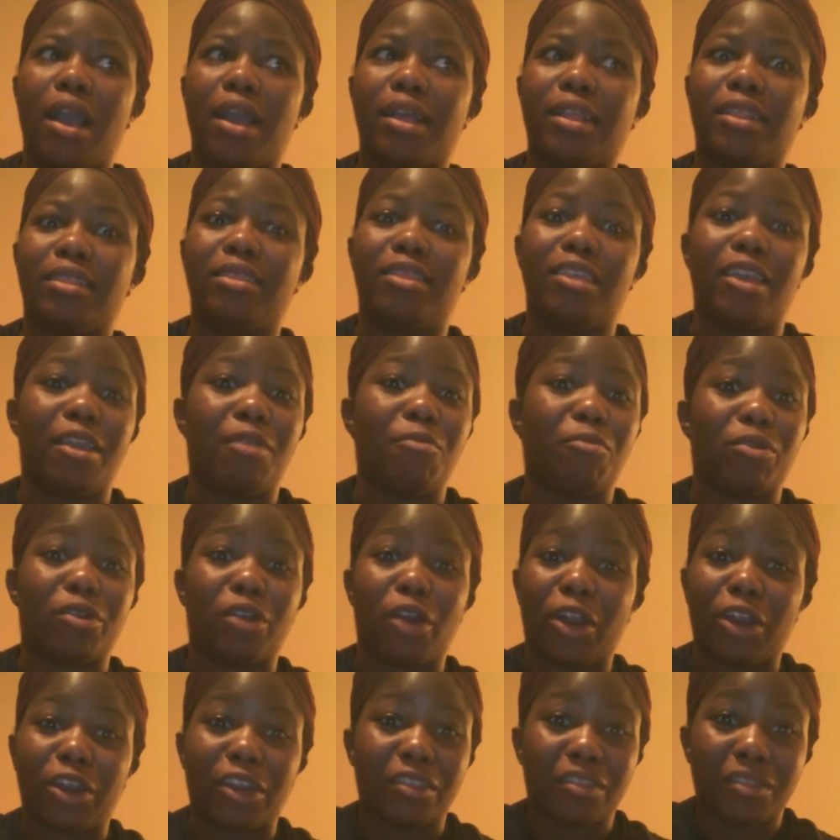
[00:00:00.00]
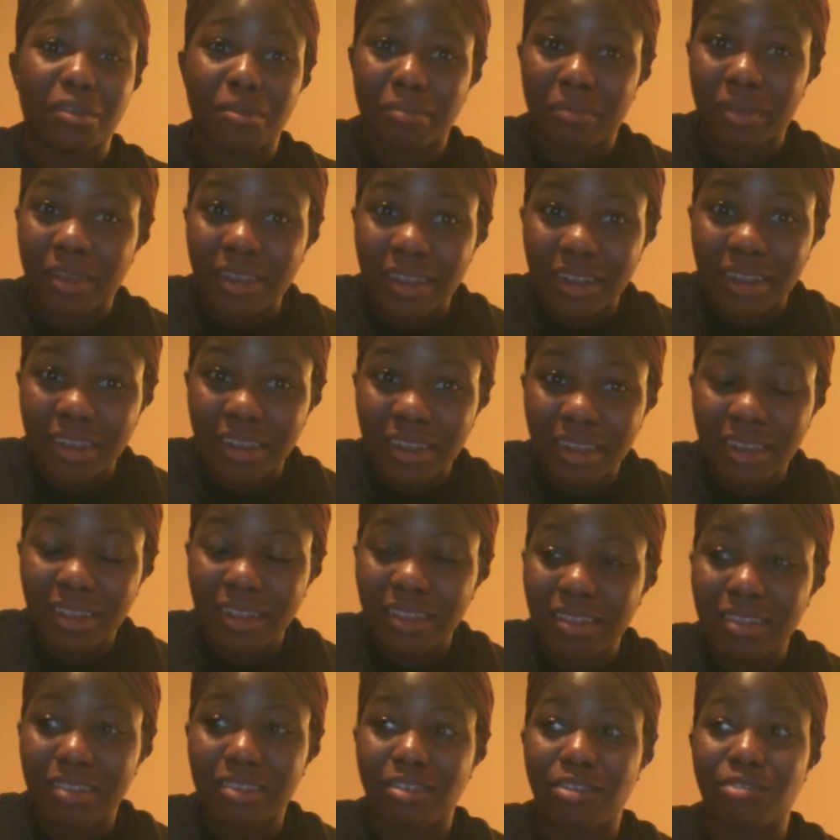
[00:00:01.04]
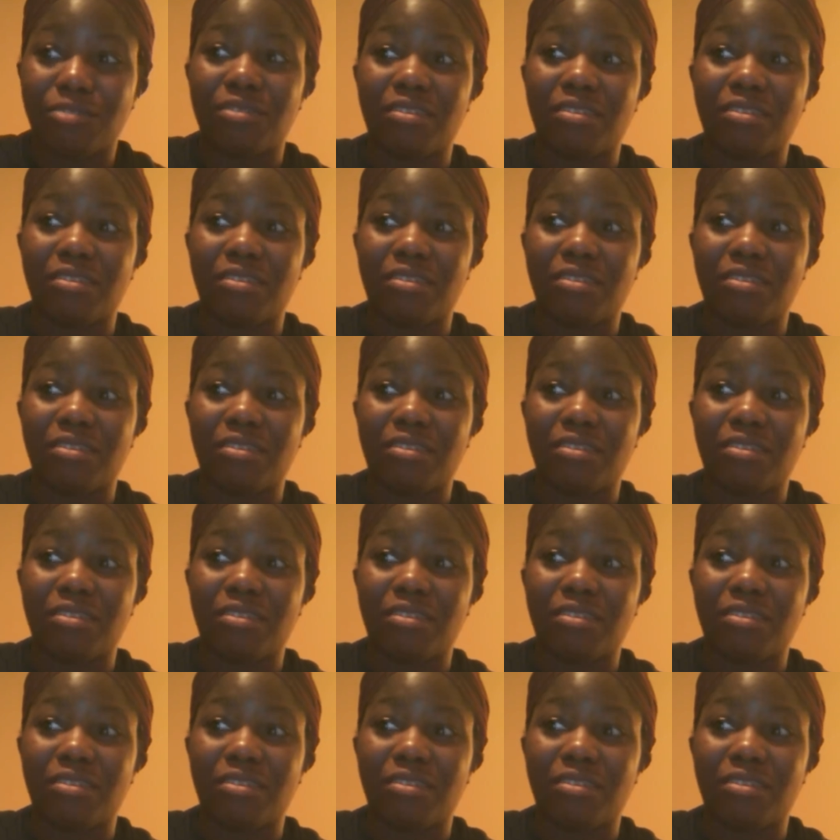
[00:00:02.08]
they were darker than me. So